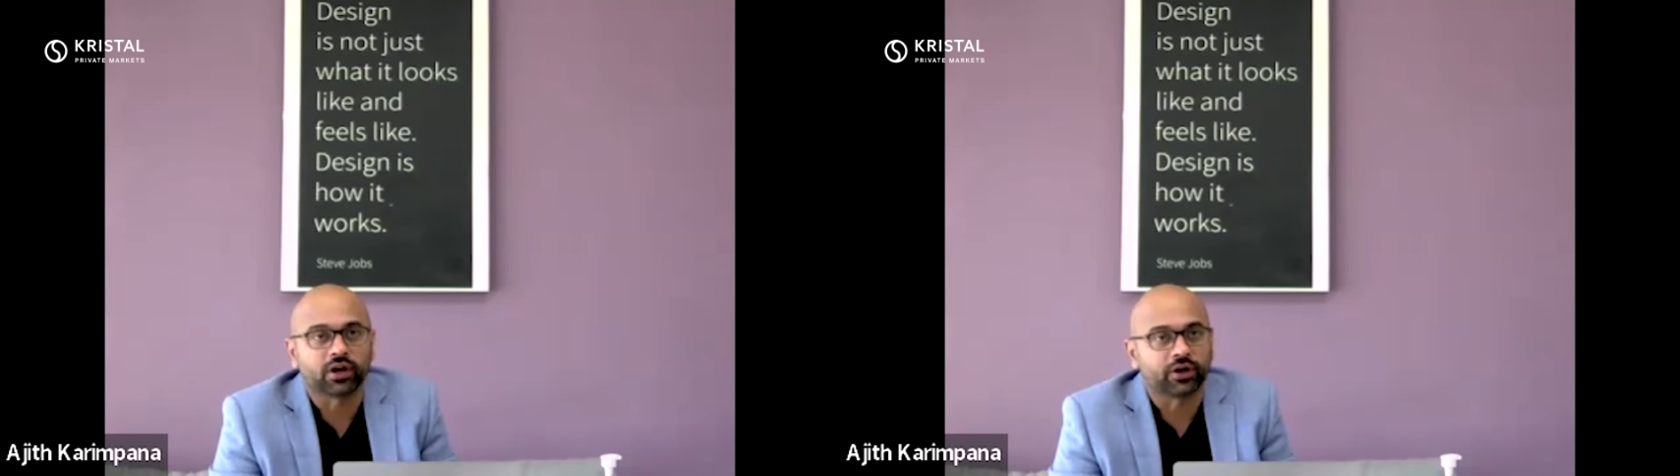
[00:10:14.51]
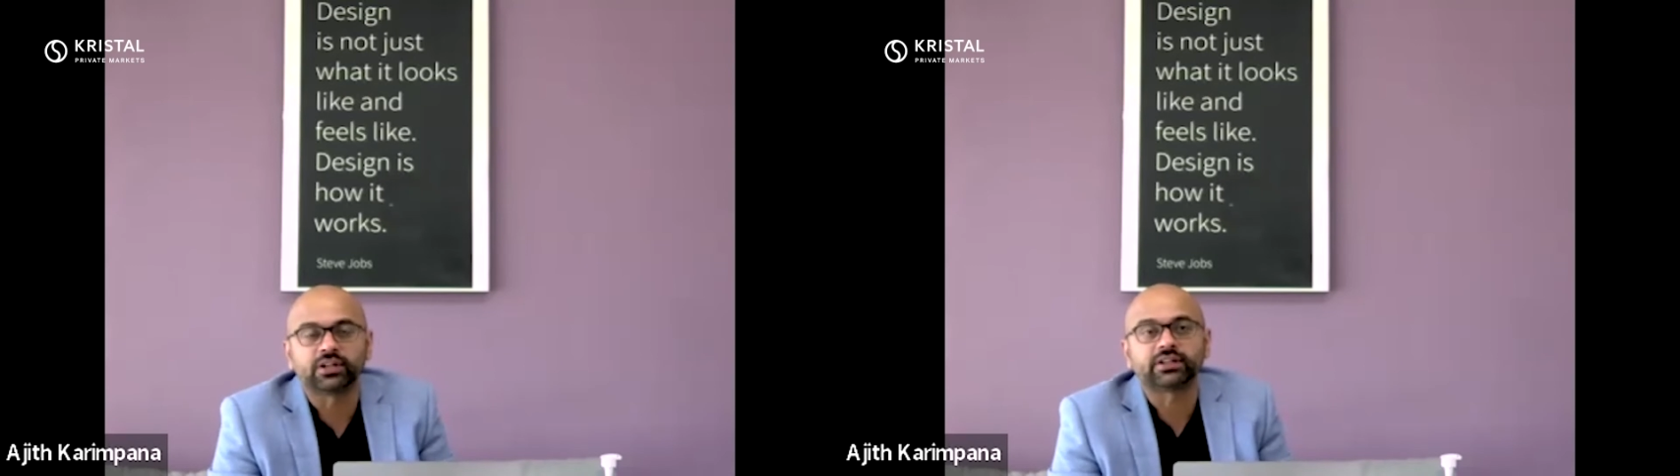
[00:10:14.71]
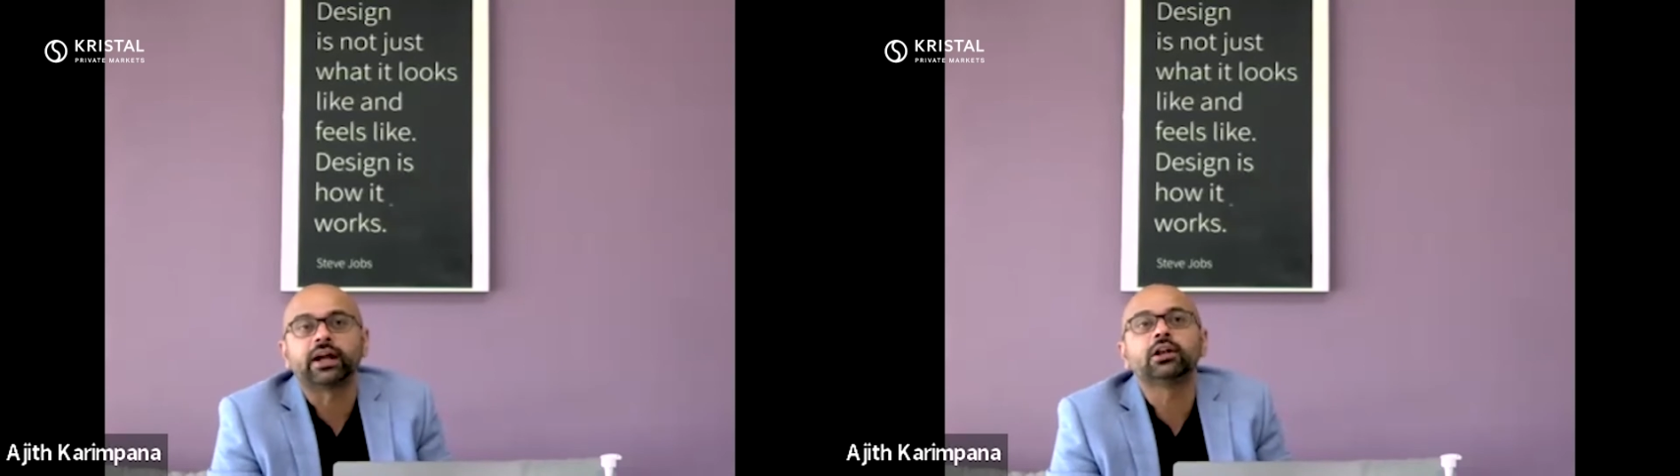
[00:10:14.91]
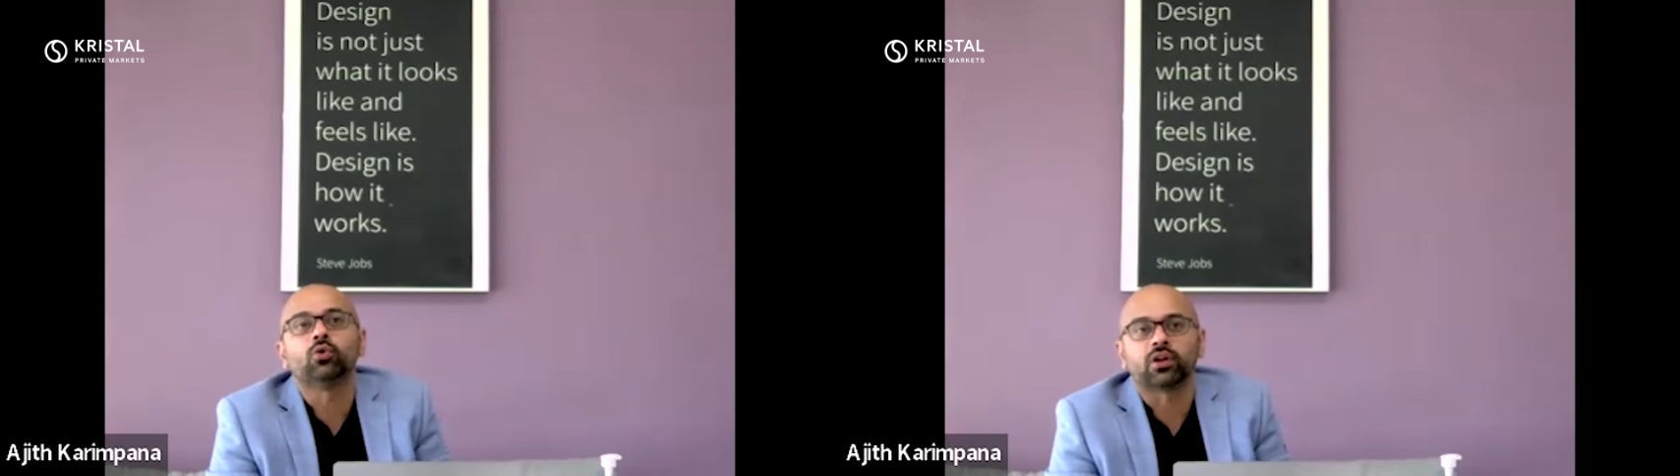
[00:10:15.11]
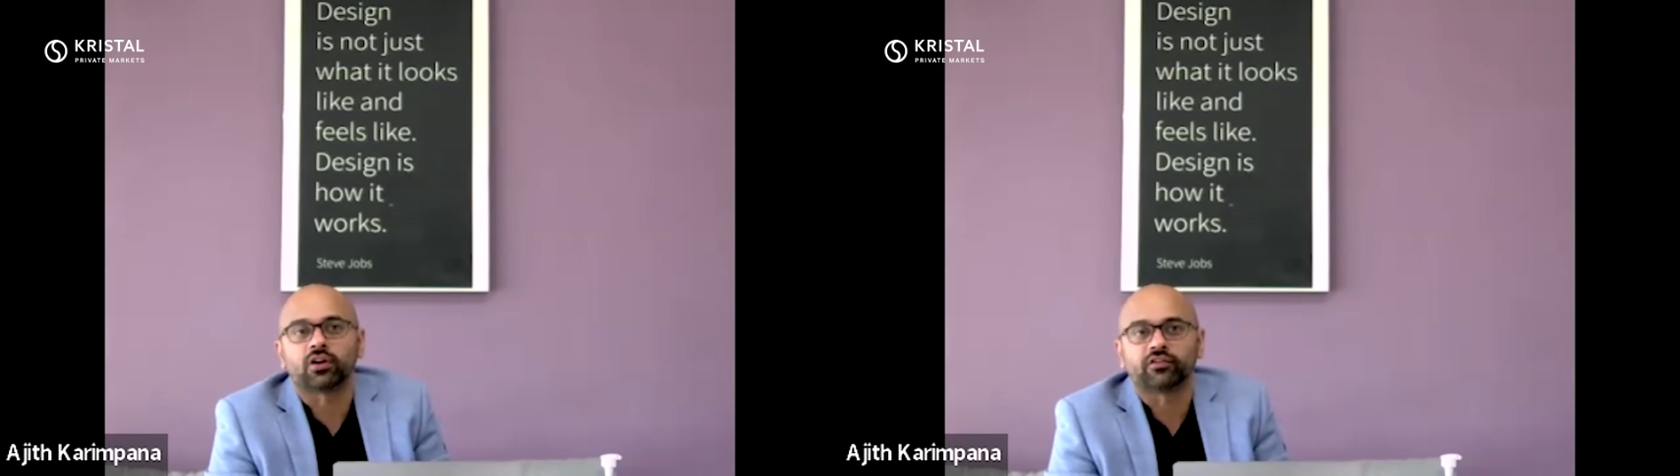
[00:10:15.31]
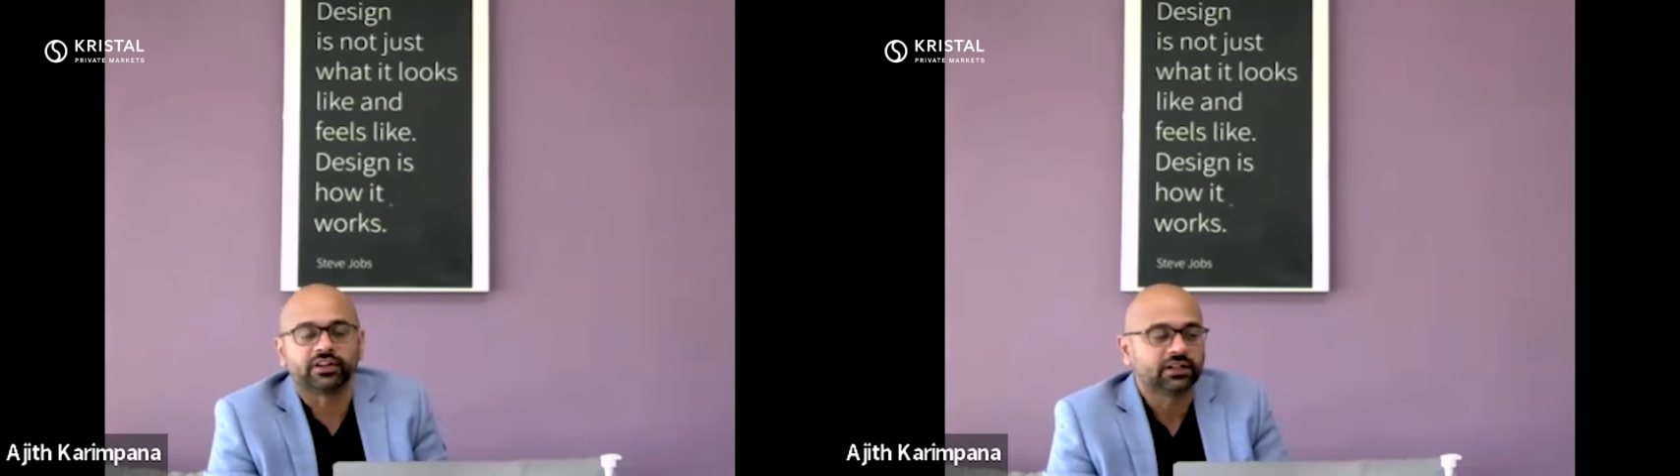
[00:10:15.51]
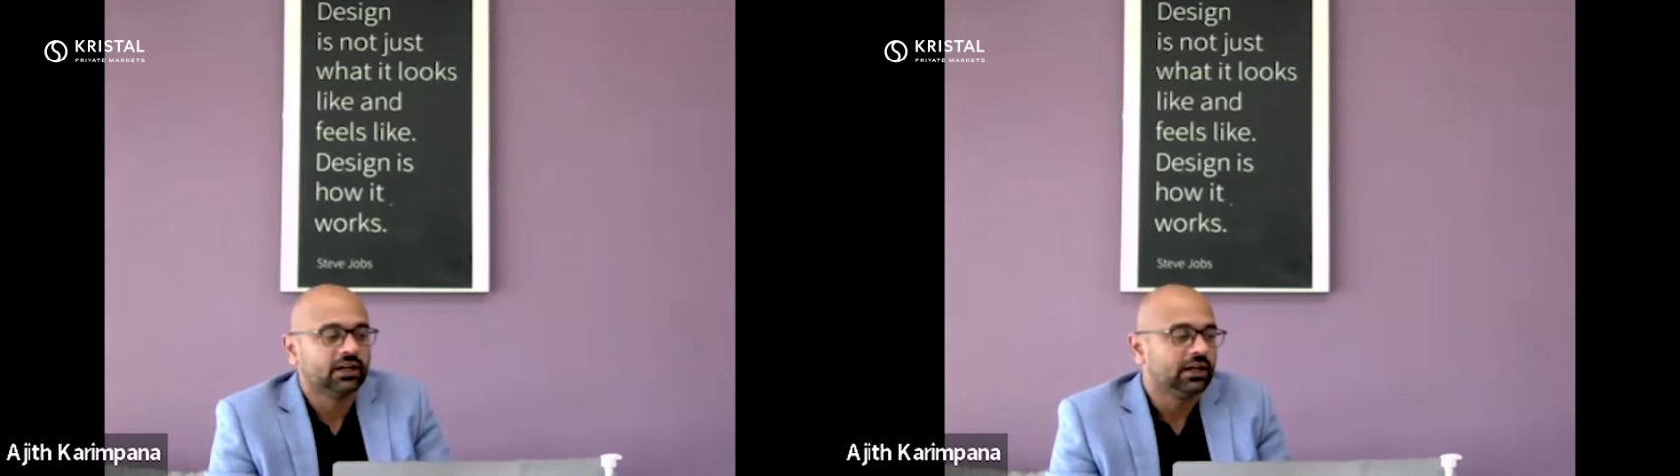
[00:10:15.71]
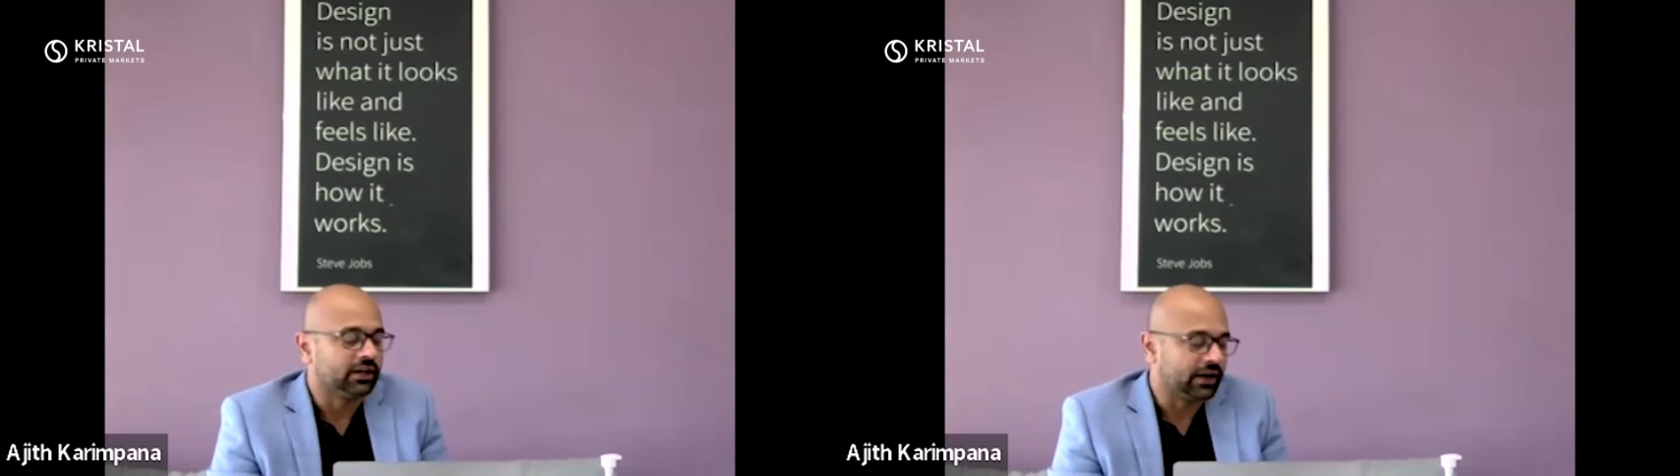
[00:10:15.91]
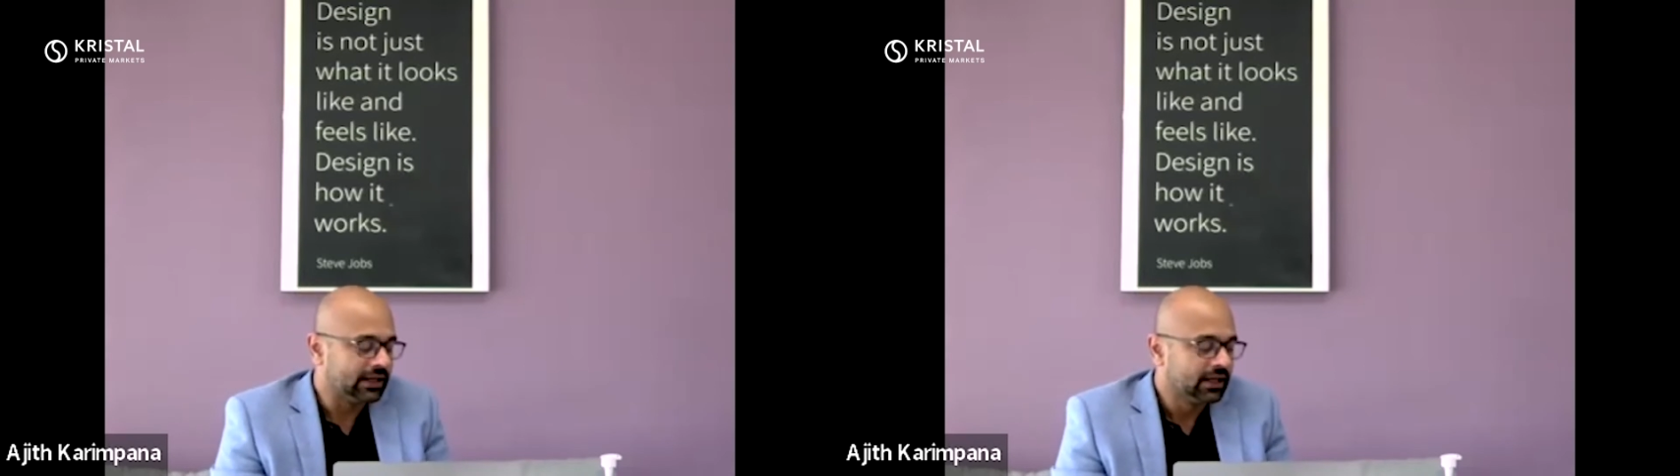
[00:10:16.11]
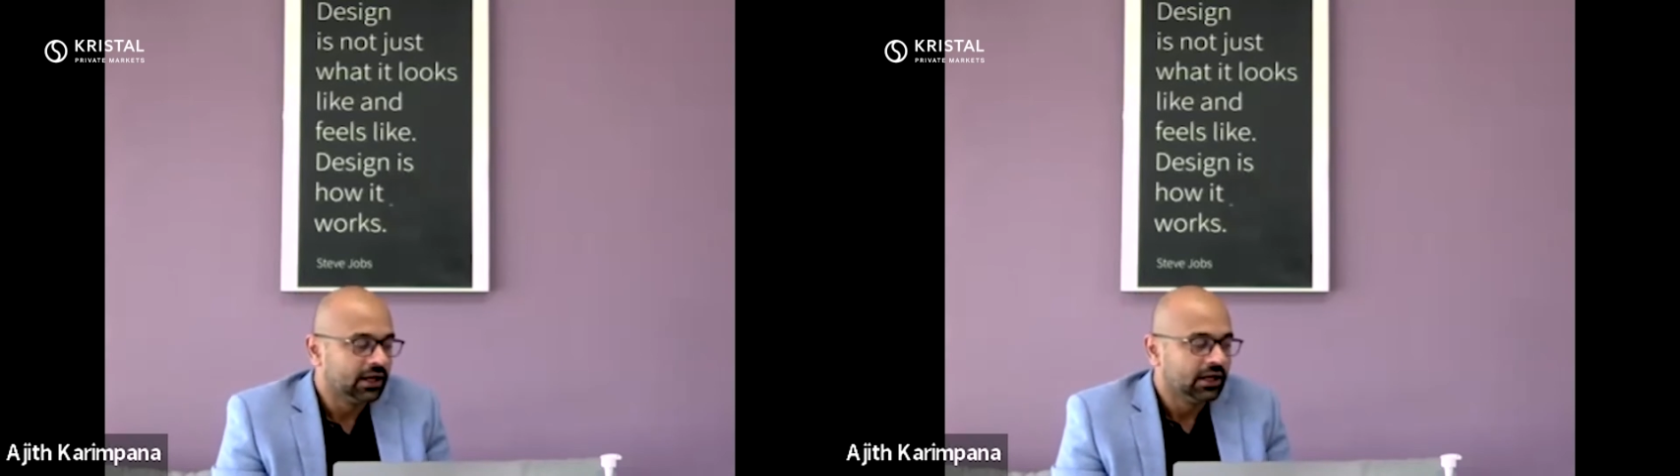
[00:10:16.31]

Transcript: You're the title owner of it, right?